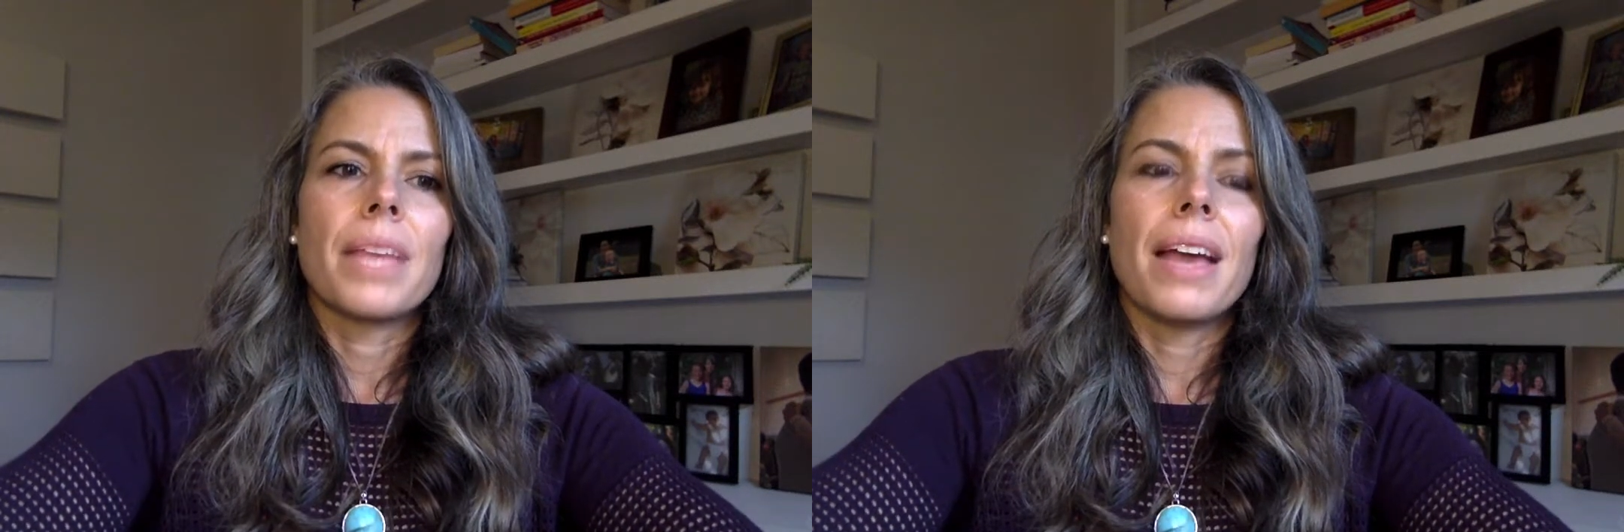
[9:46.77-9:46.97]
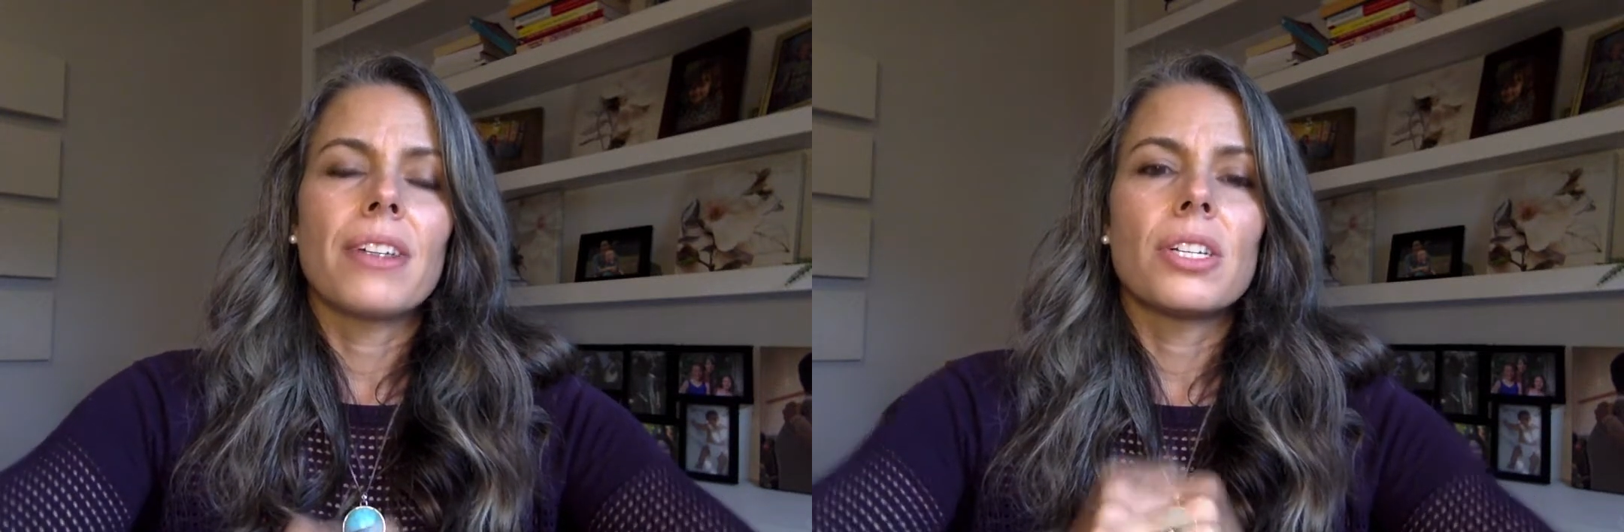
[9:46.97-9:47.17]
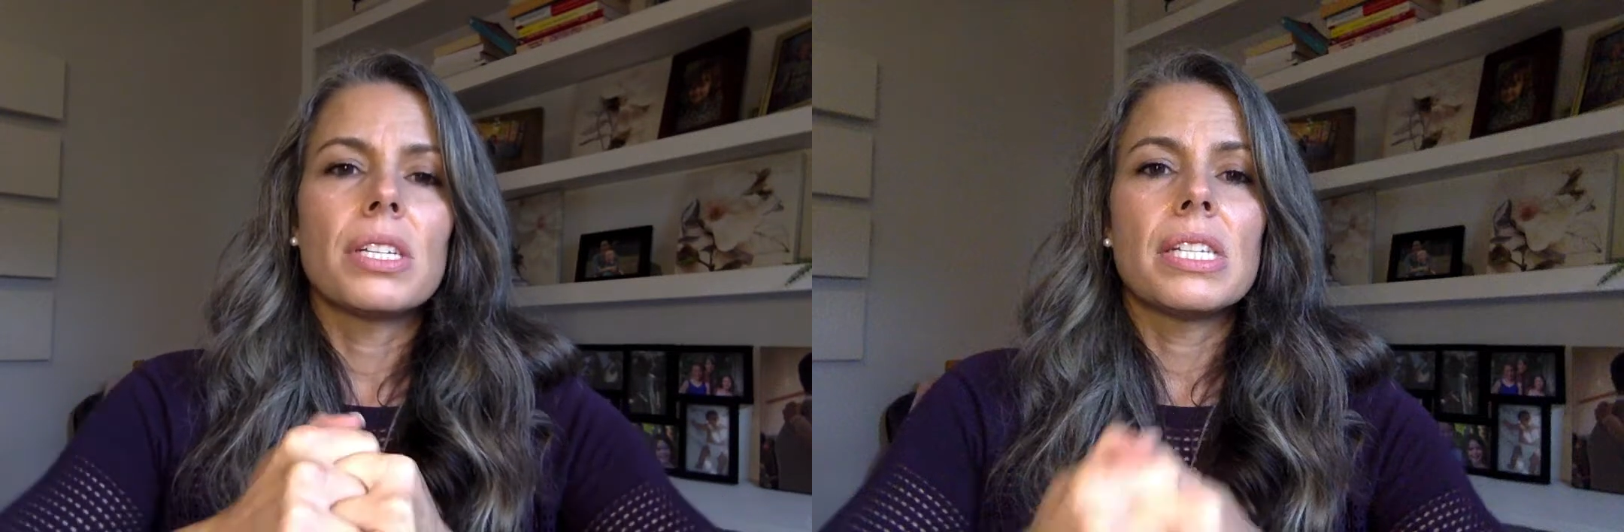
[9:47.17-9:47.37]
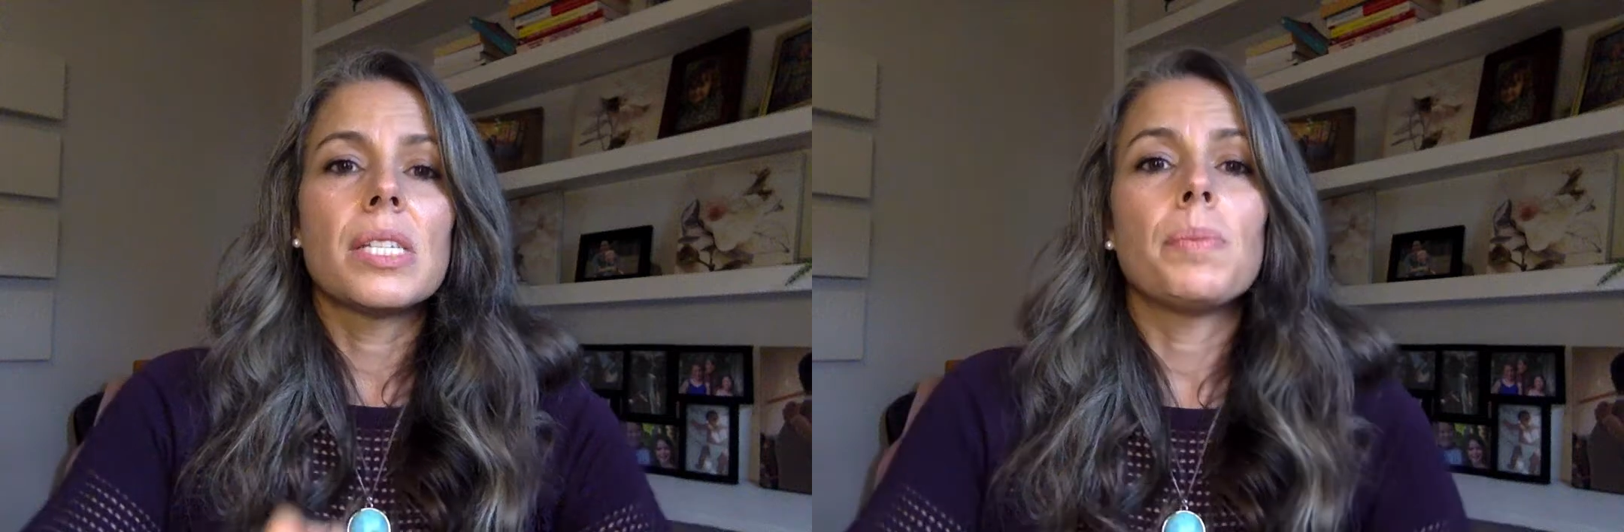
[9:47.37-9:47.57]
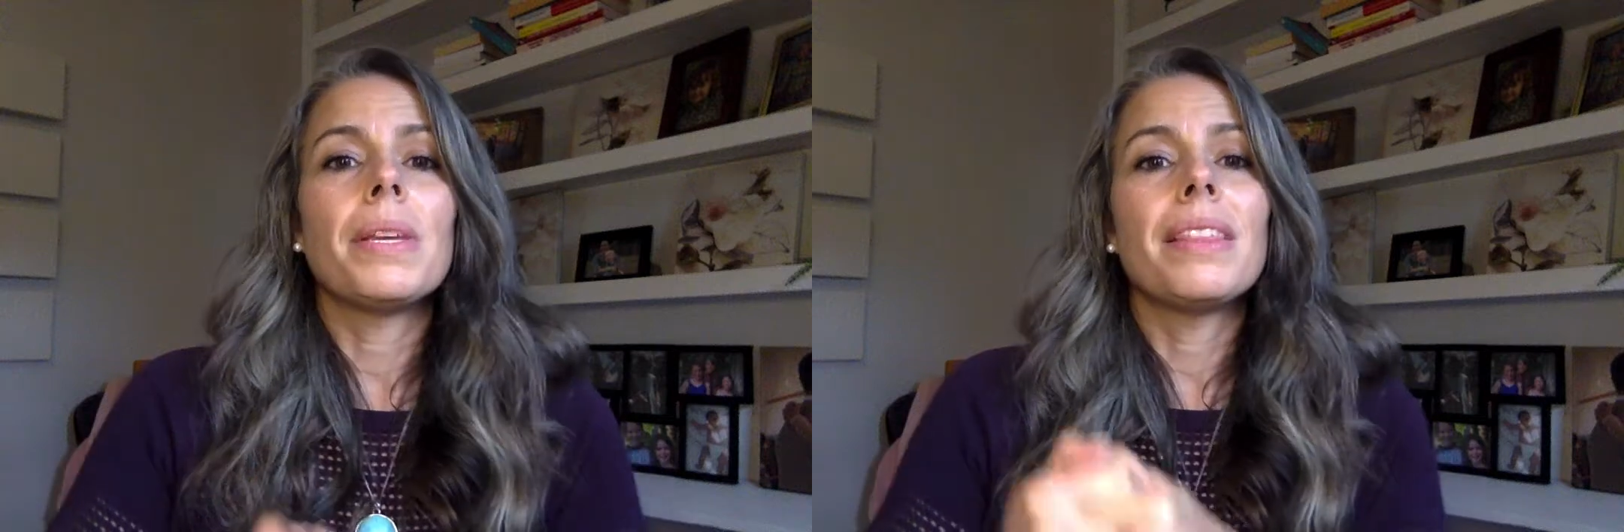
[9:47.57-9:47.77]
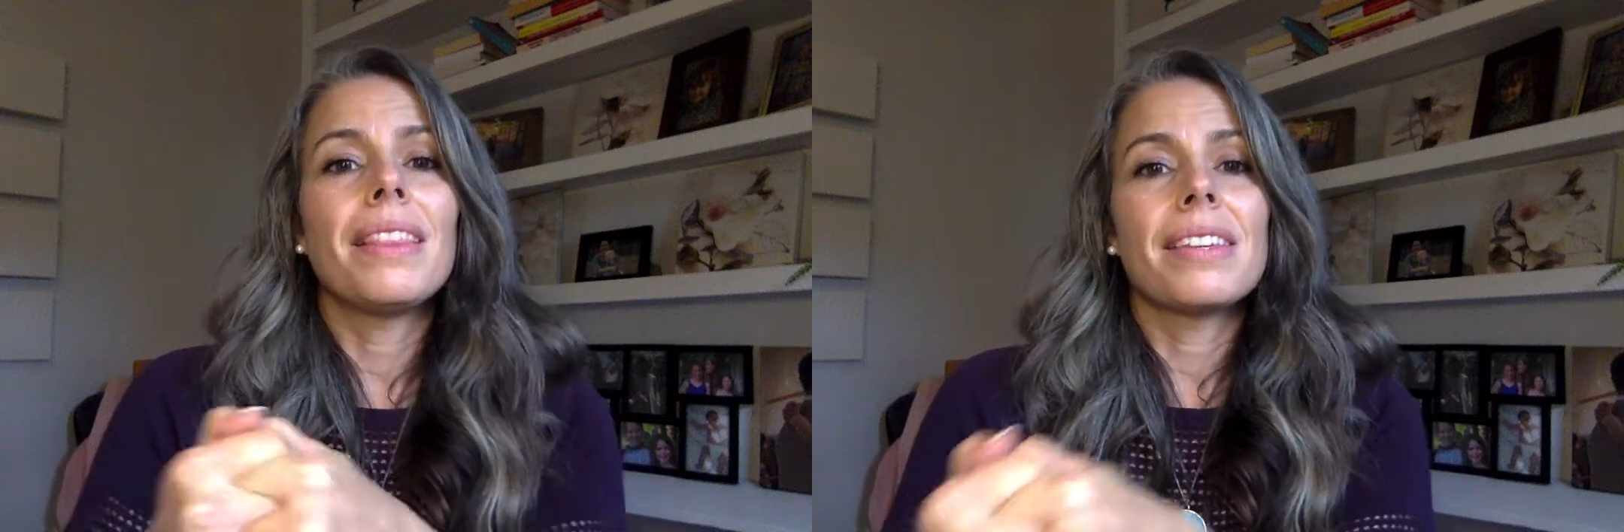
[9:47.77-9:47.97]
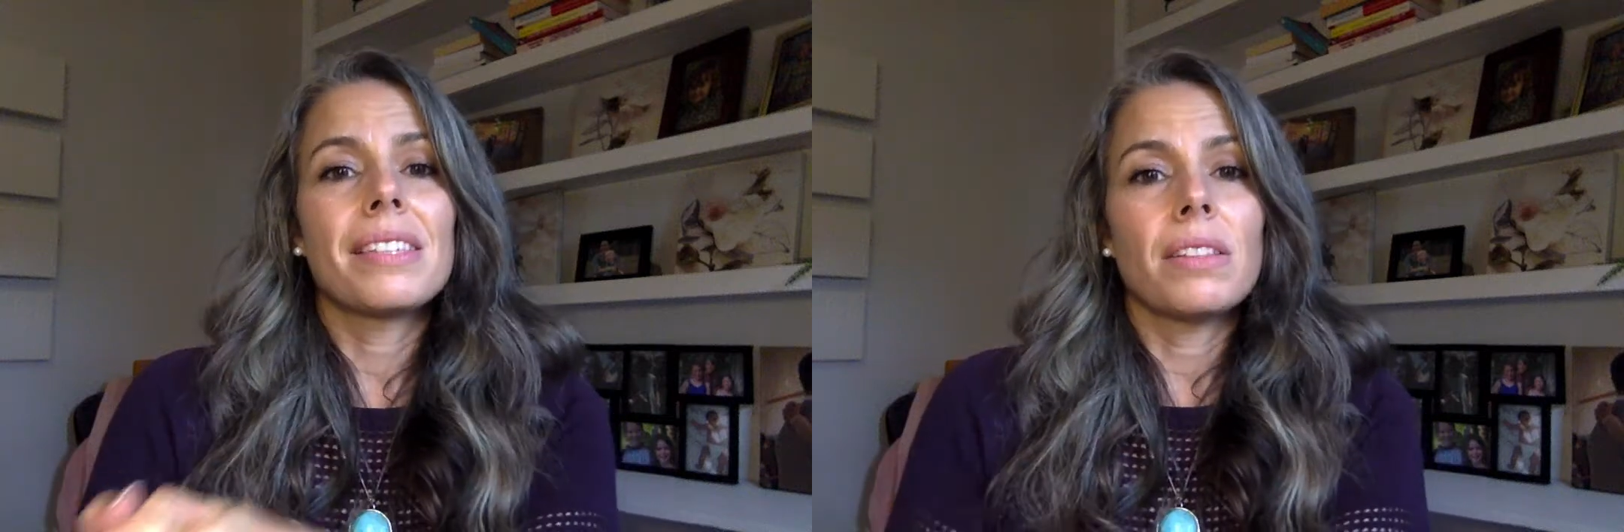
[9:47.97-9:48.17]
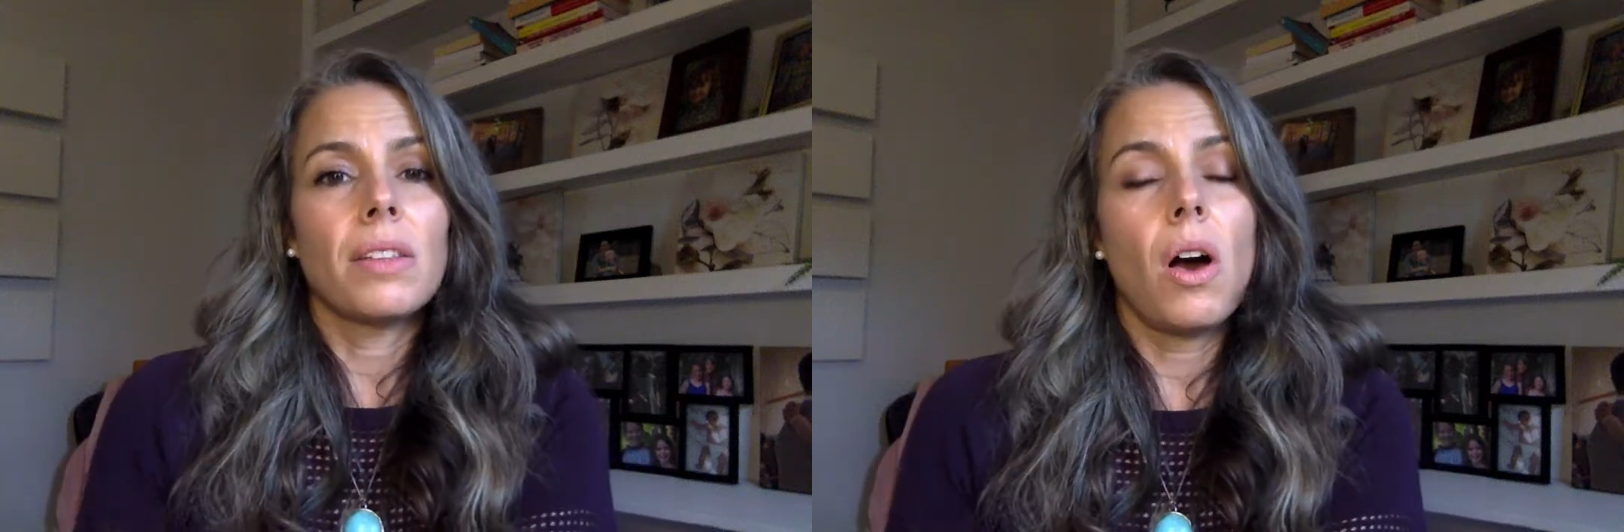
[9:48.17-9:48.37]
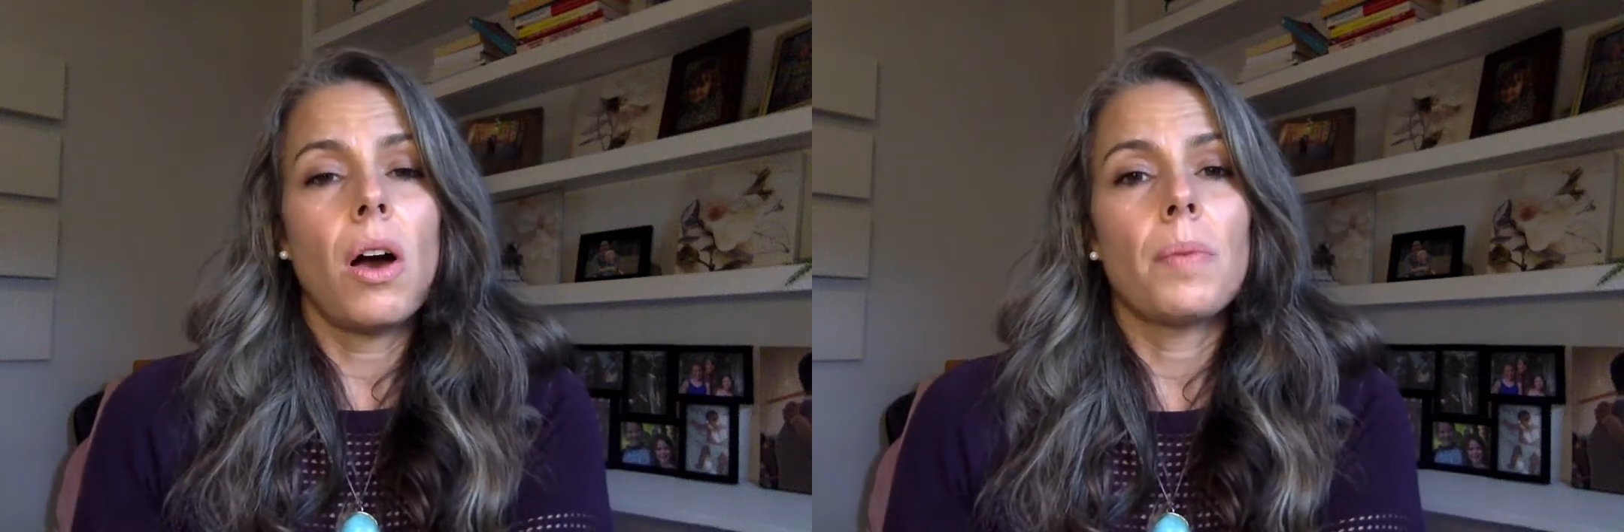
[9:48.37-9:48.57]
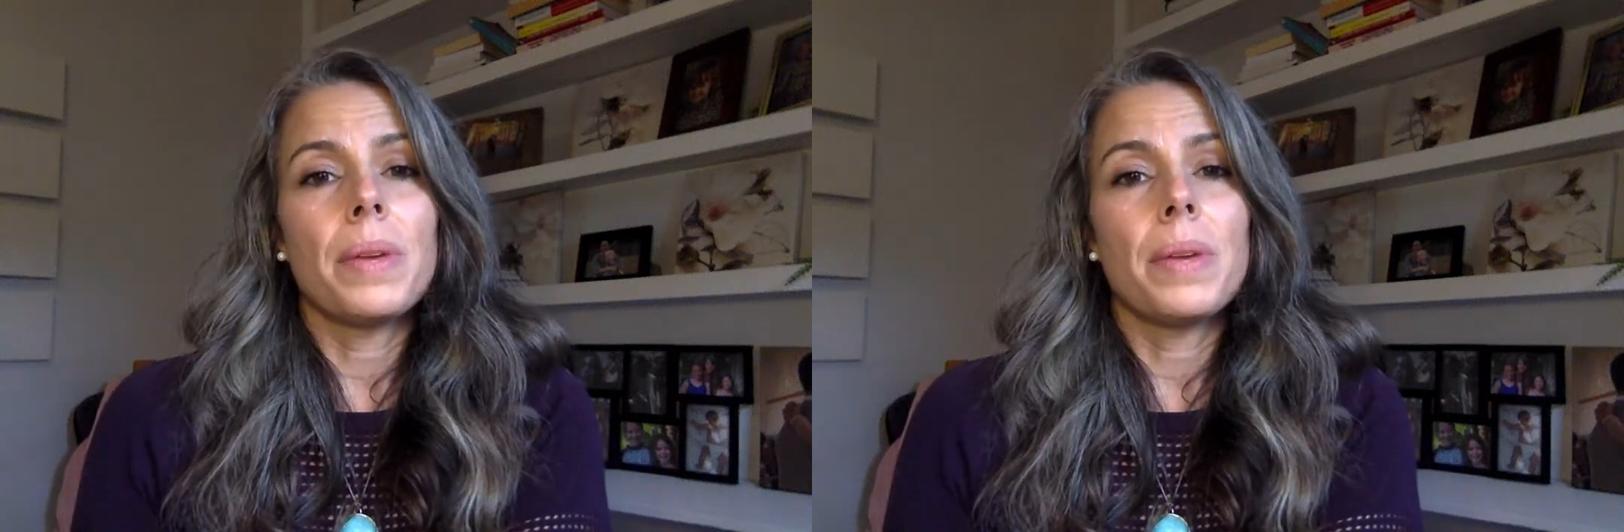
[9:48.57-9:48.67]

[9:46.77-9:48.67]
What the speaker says: actually speed things along,